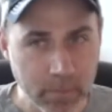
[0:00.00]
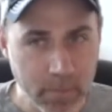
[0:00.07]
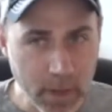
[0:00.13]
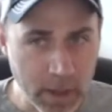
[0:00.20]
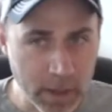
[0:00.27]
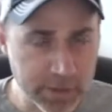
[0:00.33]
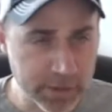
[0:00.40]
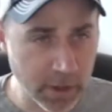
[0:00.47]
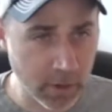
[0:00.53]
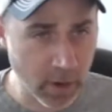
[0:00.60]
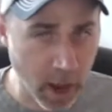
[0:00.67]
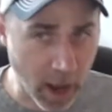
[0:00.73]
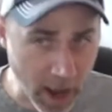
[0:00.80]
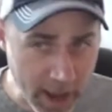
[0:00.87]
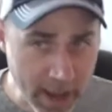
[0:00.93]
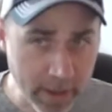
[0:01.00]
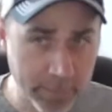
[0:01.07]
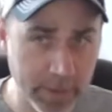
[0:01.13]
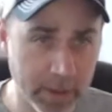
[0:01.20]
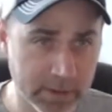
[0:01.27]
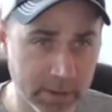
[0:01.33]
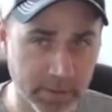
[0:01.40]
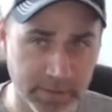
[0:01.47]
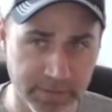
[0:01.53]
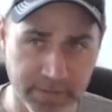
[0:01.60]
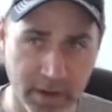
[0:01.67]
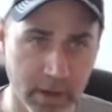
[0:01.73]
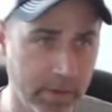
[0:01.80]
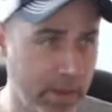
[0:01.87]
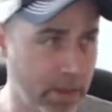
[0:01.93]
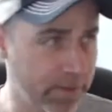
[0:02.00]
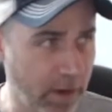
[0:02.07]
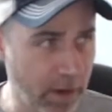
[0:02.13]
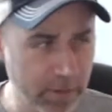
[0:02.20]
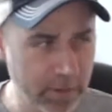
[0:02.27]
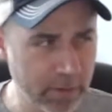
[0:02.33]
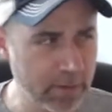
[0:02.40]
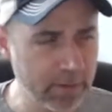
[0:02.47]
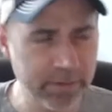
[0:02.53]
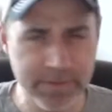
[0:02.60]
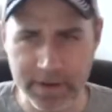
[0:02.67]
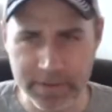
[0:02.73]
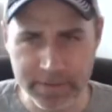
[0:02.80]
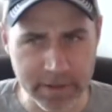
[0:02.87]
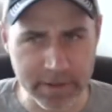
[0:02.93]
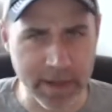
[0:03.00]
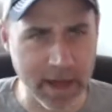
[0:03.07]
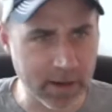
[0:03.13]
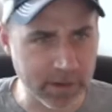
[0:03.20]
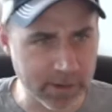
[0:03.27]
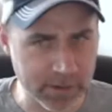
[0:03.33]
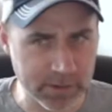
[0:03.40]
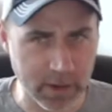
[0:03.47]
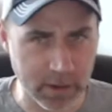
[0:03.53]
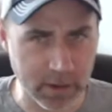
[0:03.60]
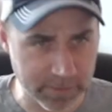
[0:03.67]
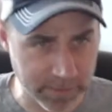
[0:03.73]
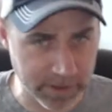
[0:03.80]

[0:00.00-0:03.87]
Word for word: and so I built up a following of 150,000 odd